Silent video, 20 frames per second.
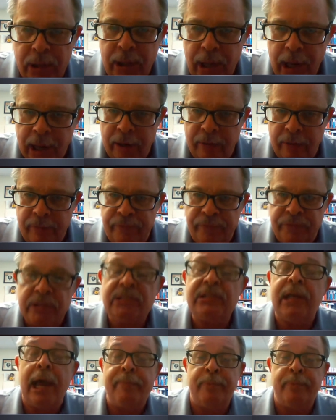of
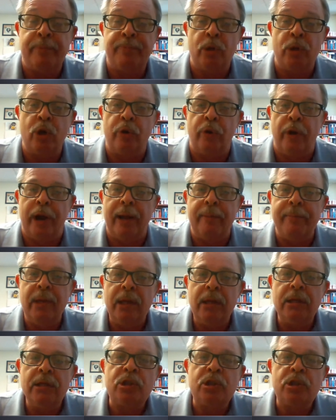this type of program.
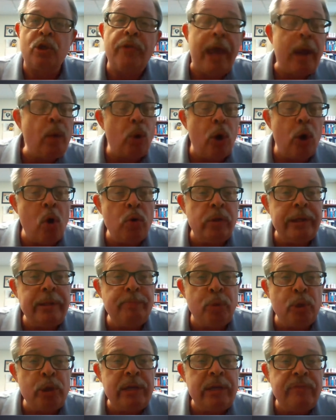So they were only
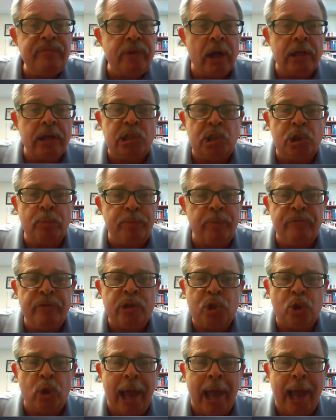briefed on
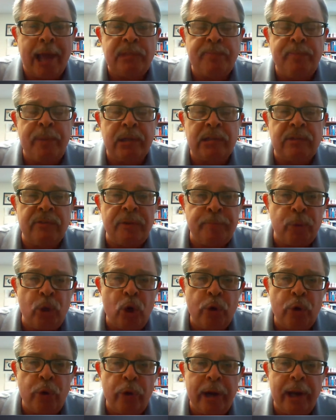superficial aspects of the
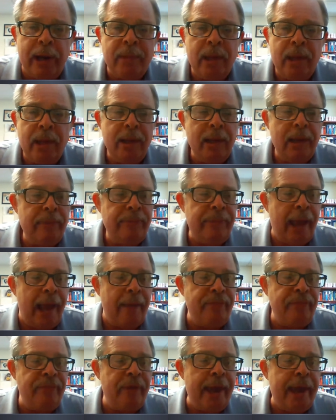program
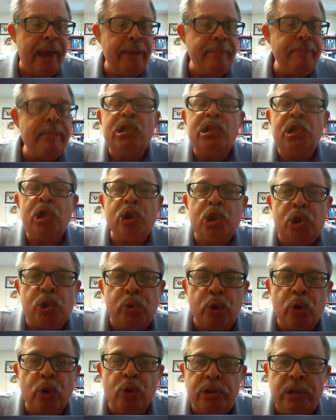that they
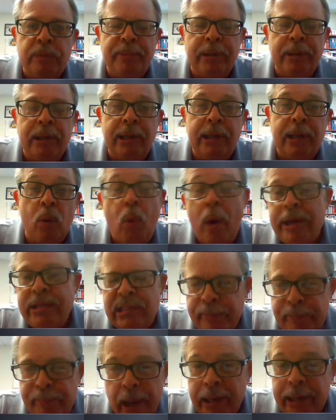misconstrued to be a
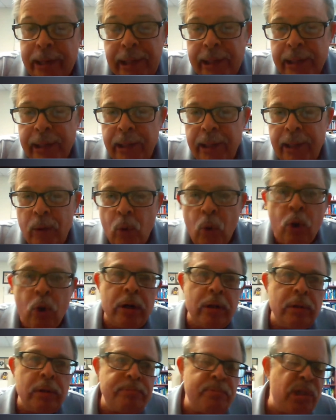waste of money
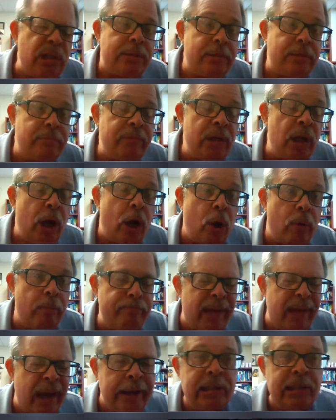or just,
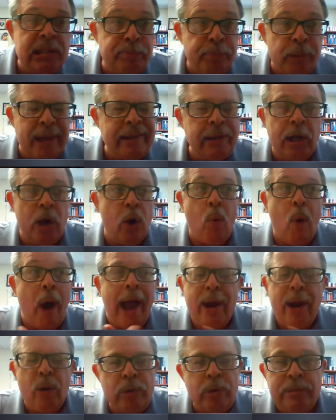unexplained,
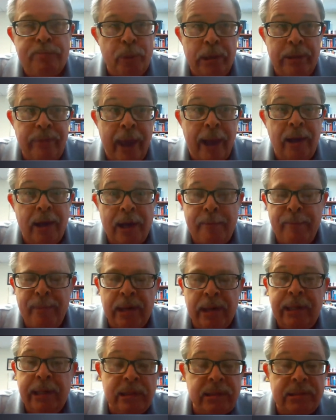why are we putting that kind of
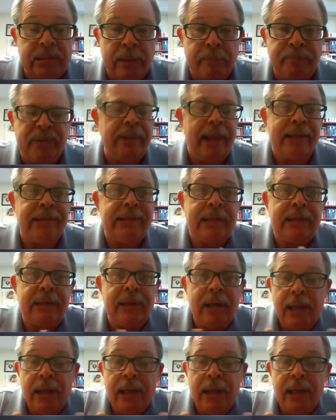money into something that